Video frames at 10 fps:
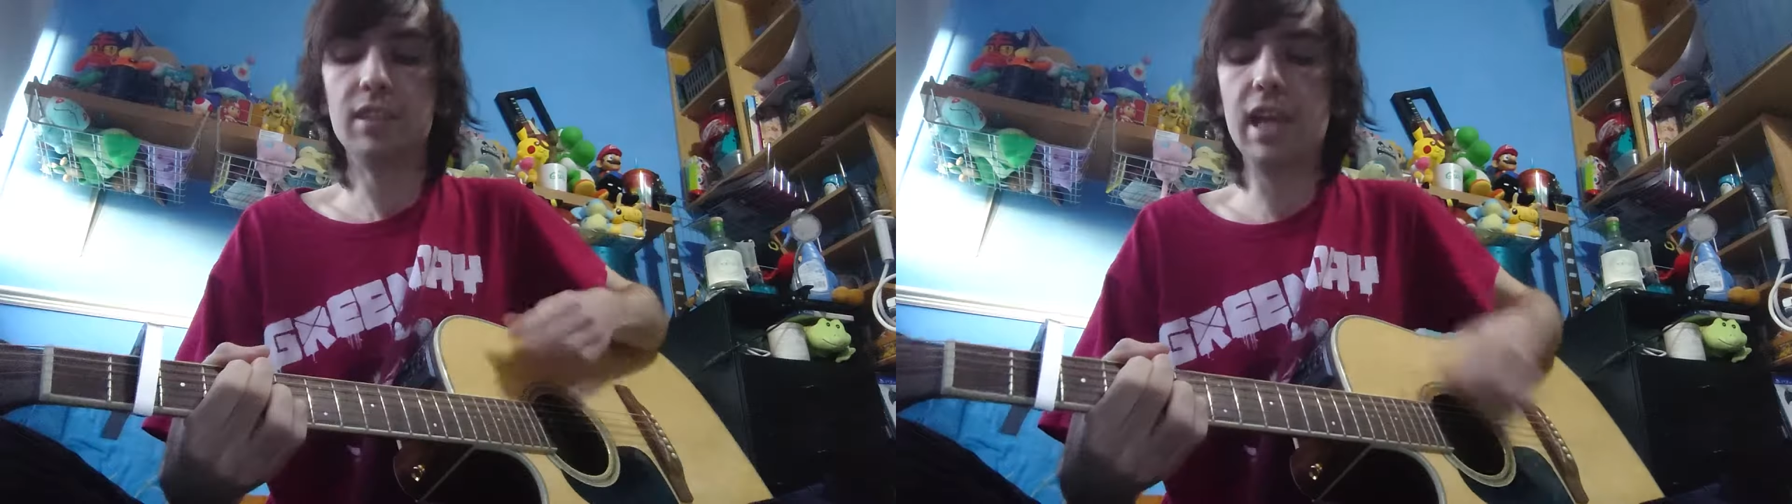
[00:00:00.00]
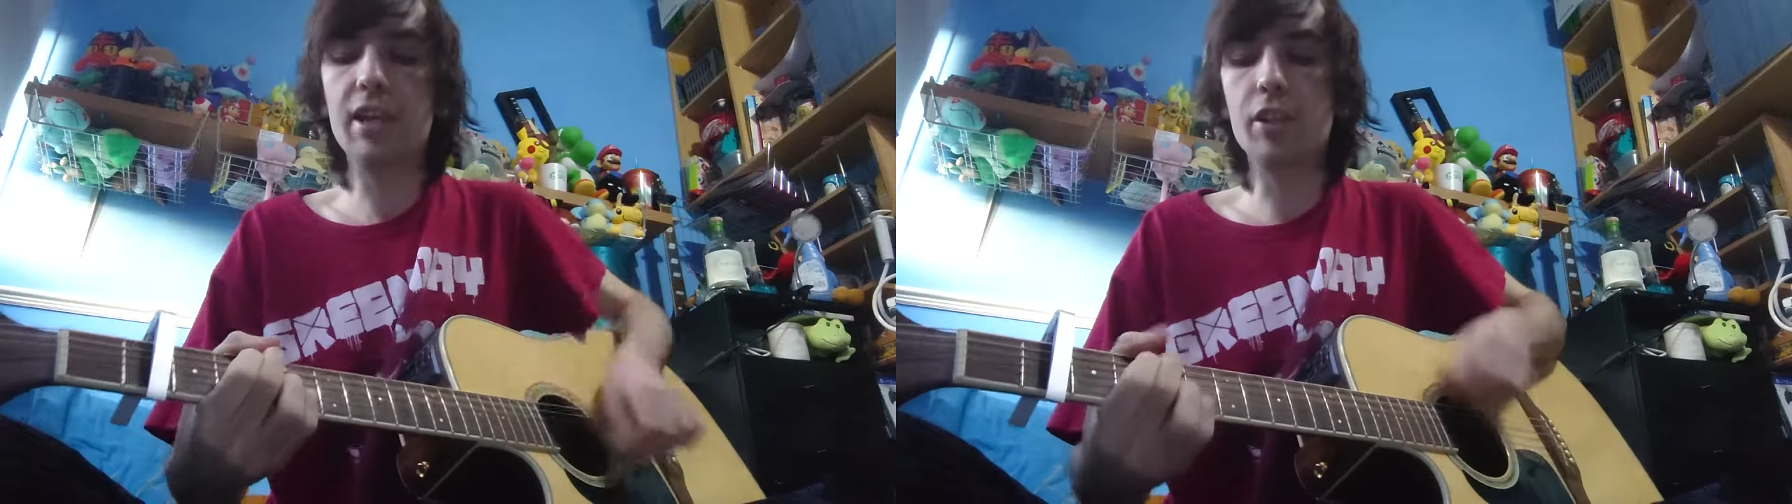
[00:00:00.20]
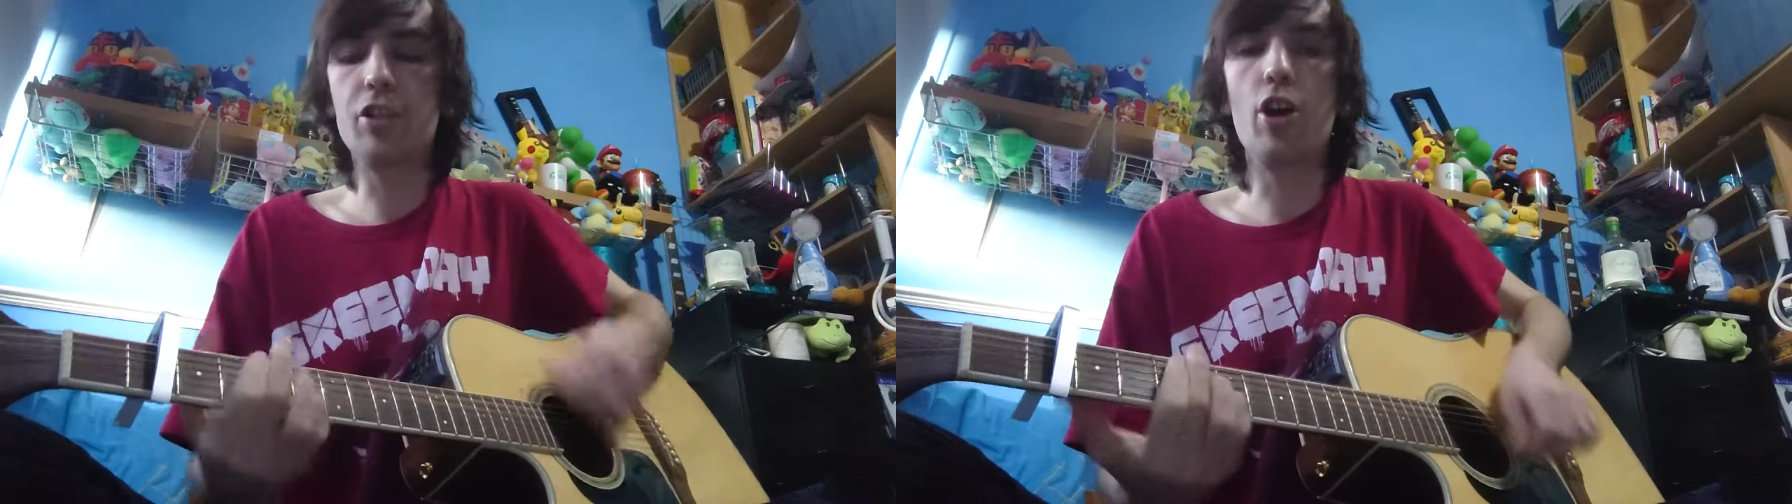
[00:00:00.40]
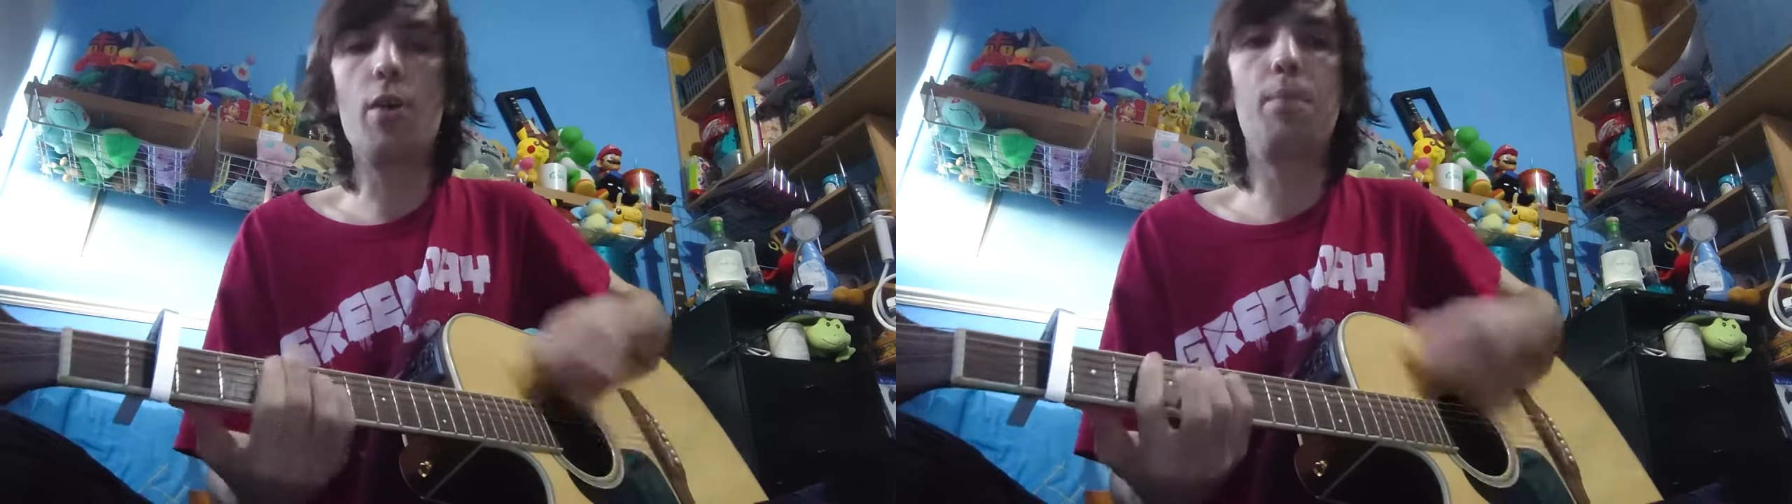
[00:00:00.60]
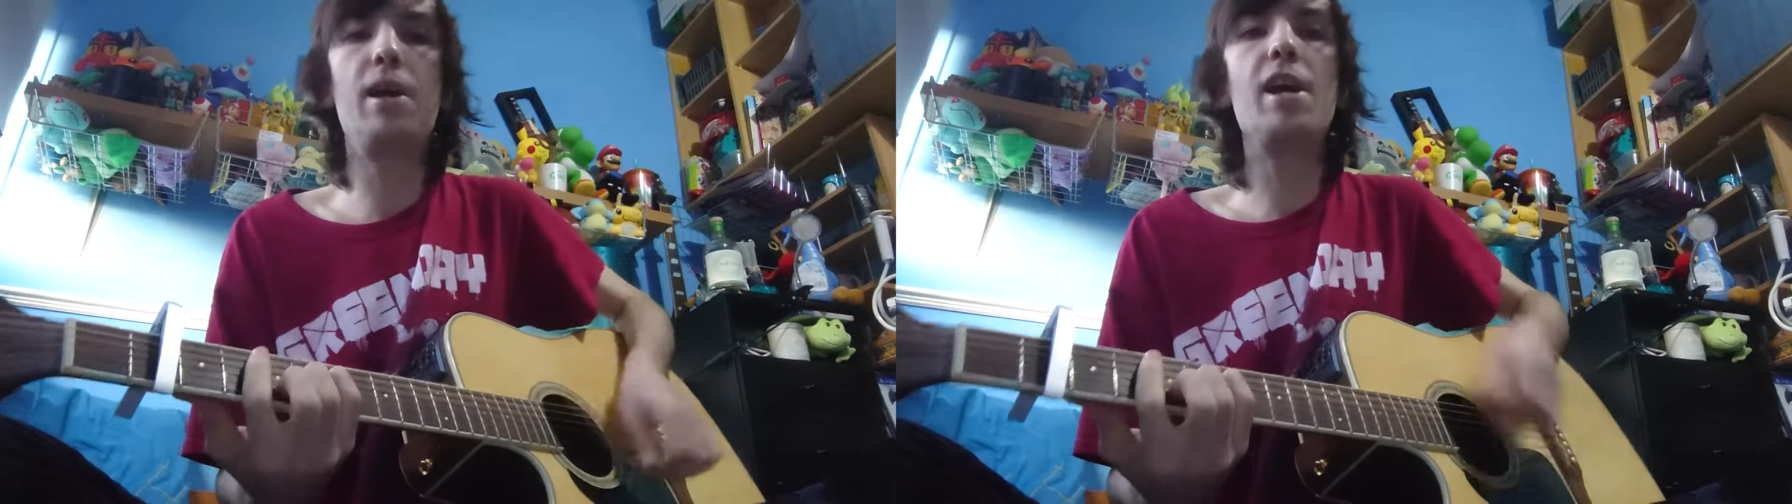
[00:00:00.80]
I got
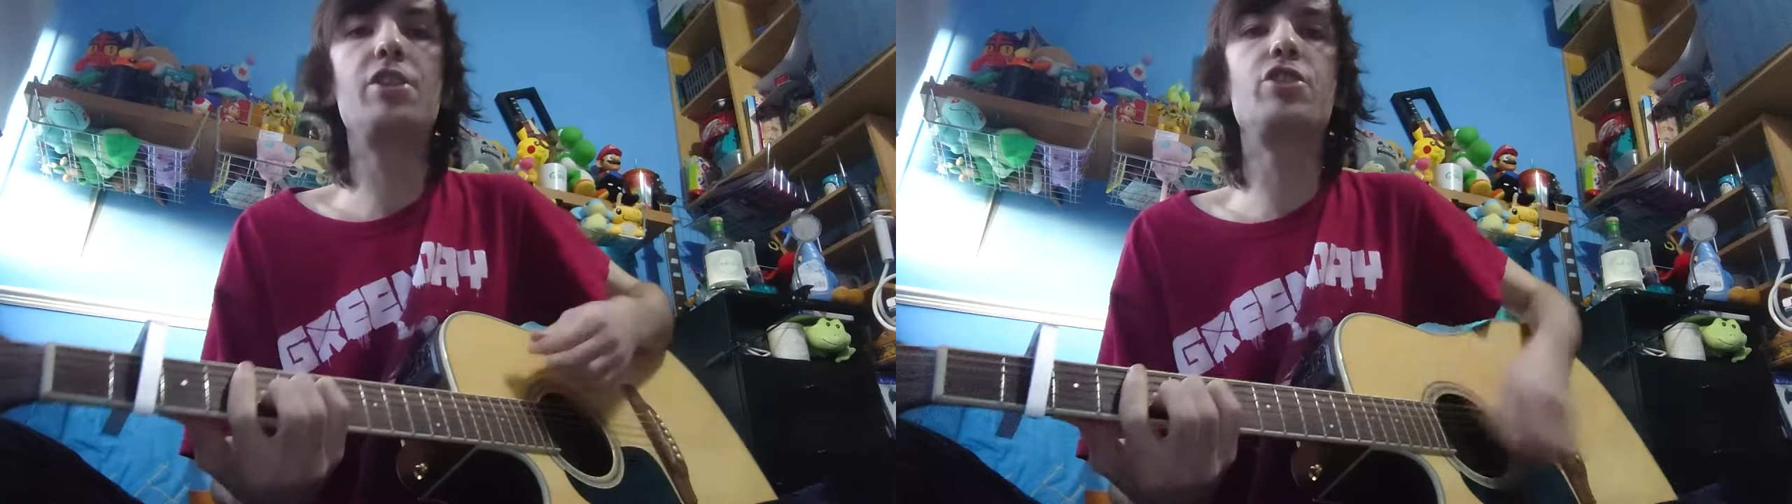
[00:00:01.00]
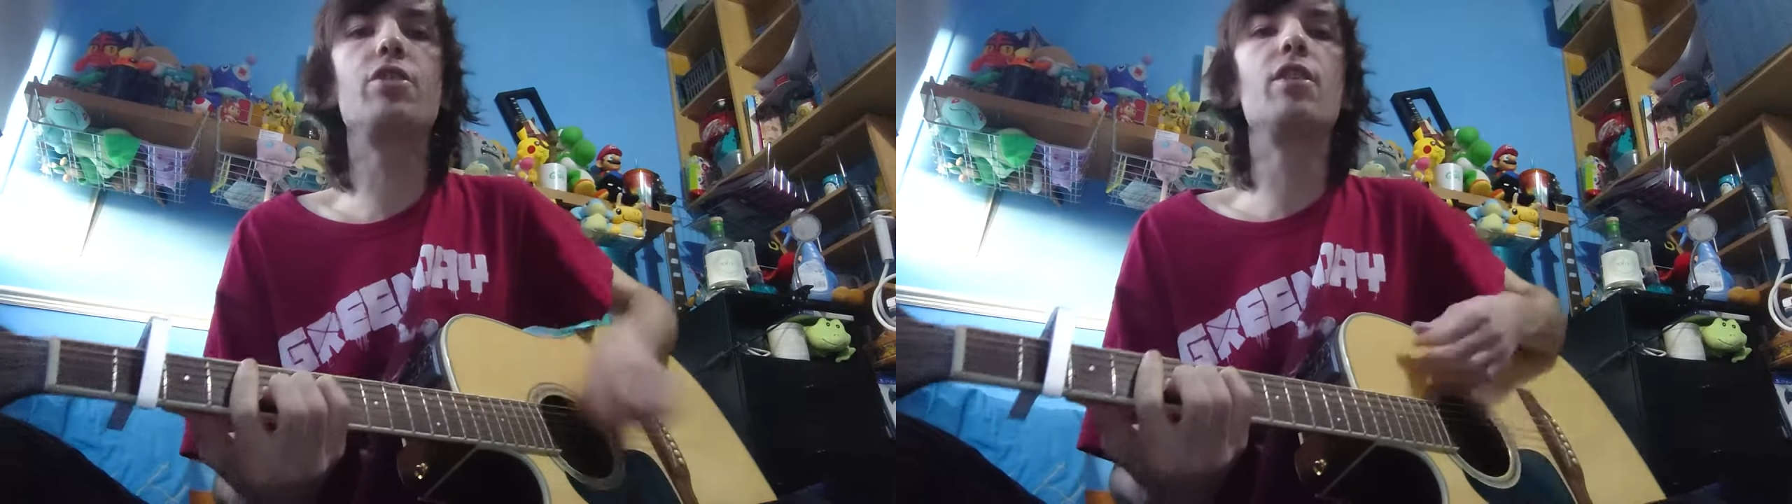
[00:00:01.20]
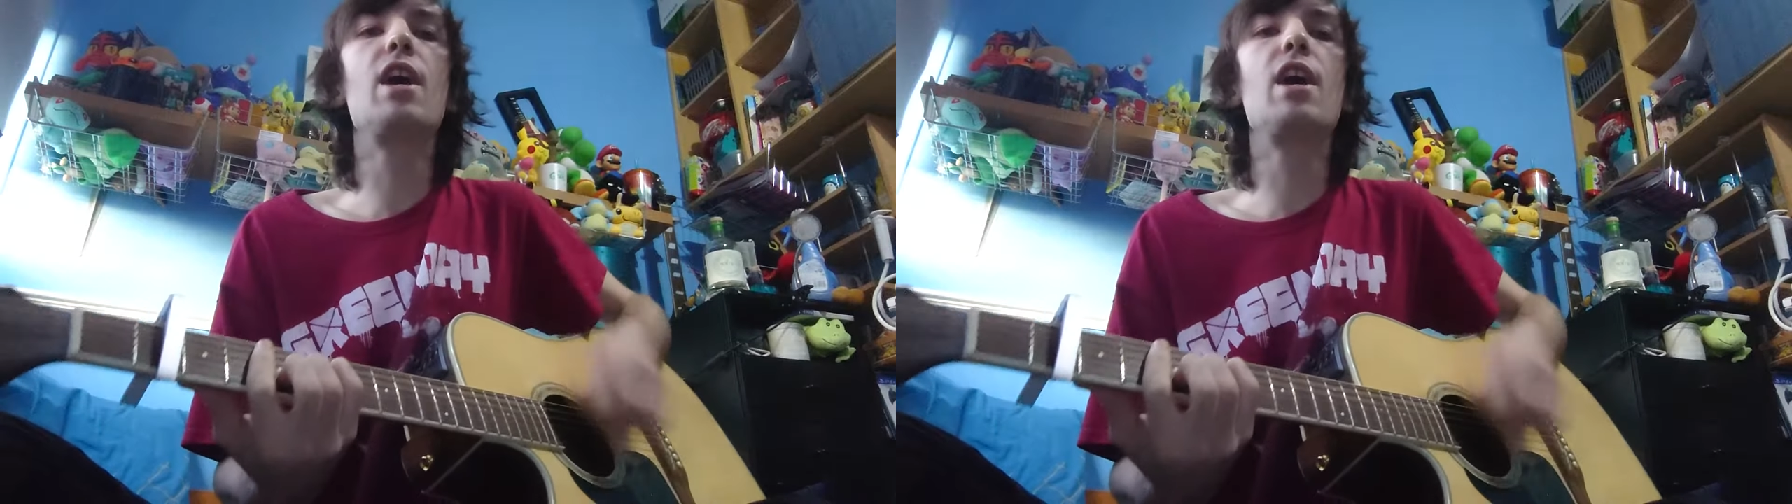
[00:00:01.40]
your picture,